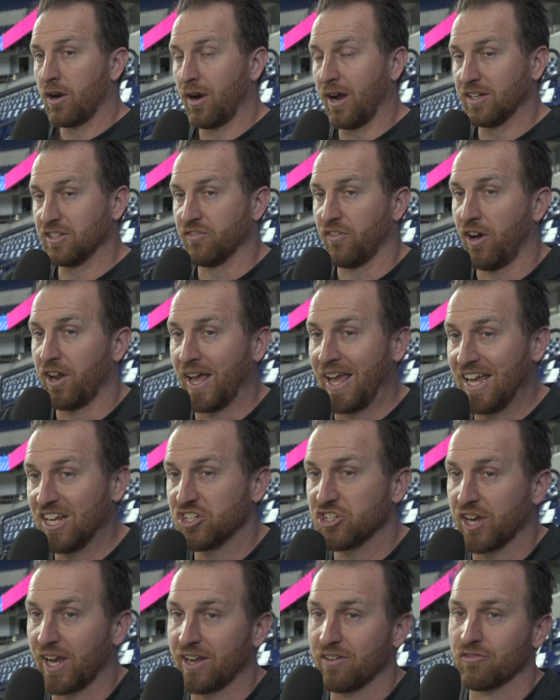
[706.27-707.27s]
All right, Devon
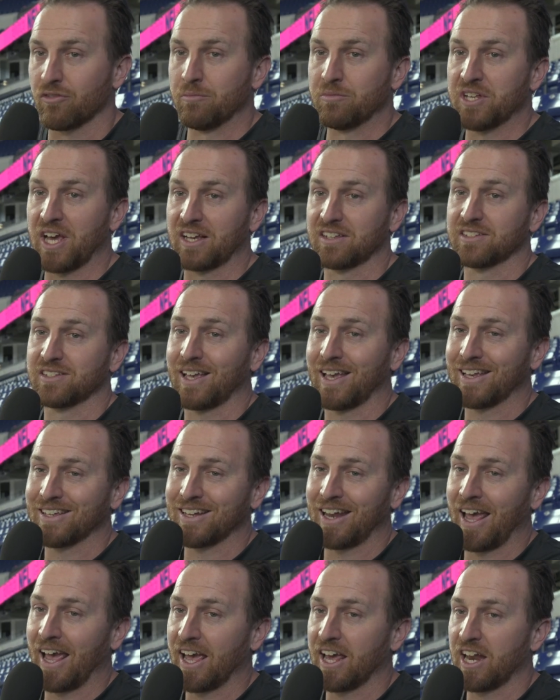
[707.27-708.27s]
Achane from
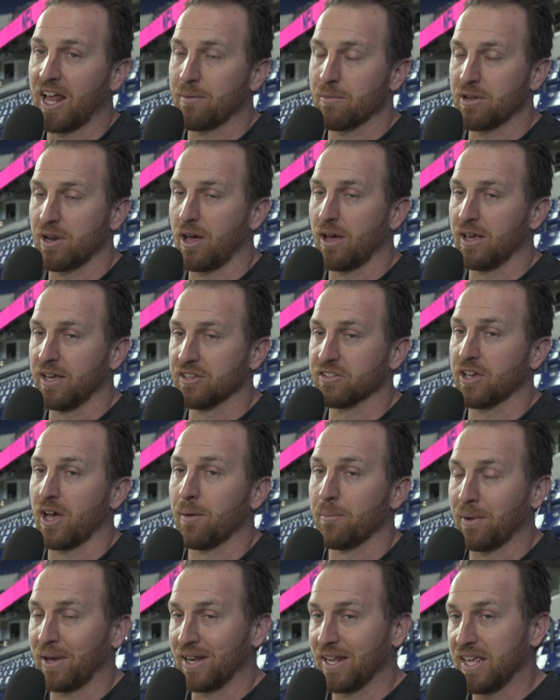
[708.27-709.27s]
Texas A&M is
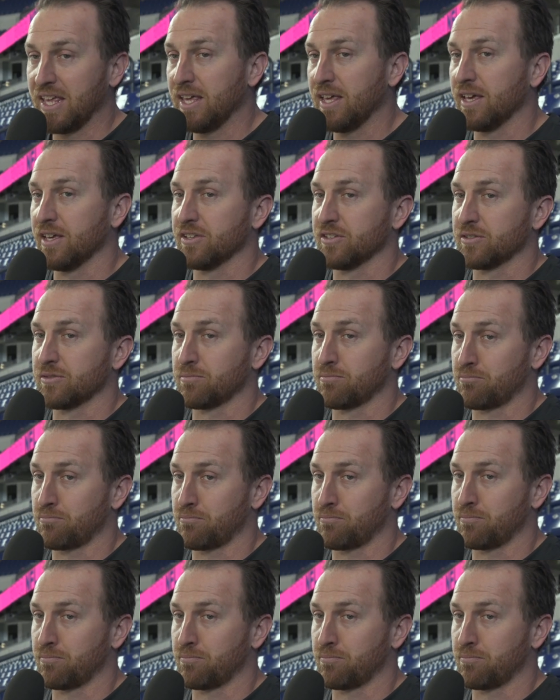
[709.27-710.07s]
up, and he is